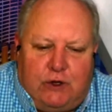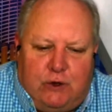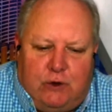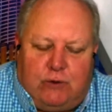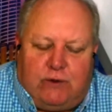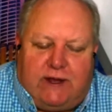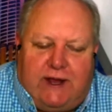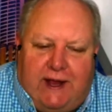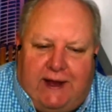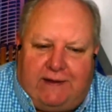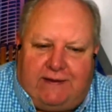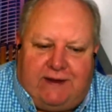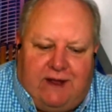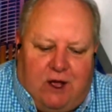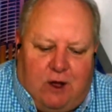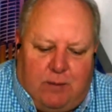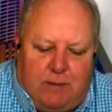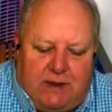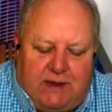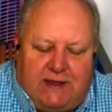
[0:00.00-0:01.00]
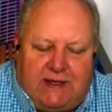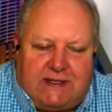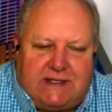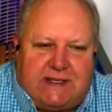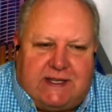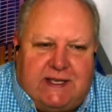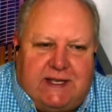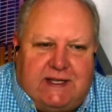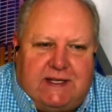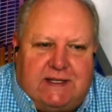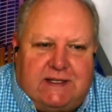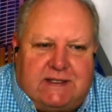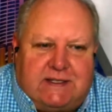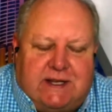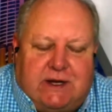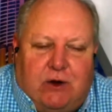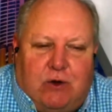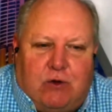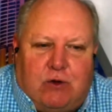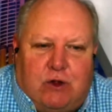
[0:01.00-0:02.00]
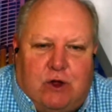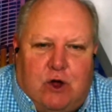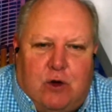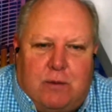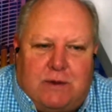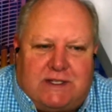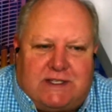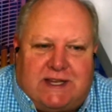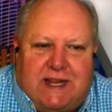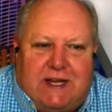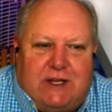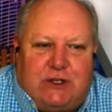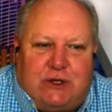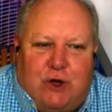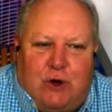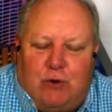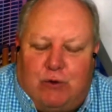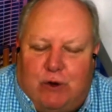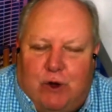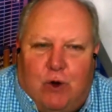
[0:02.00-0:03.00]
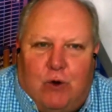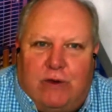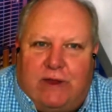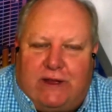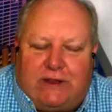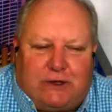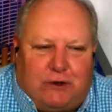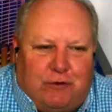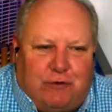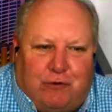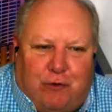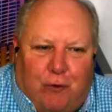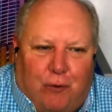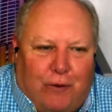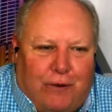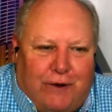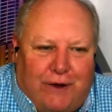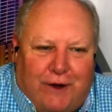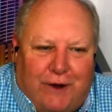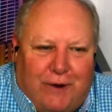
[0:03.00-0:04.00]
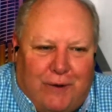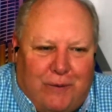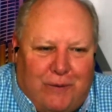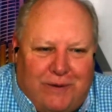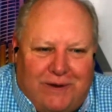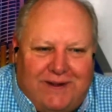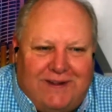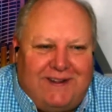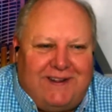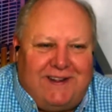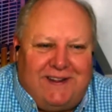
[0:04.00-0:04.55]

You can't tell me these kids at Oklahoma State don't know that they're 4 0,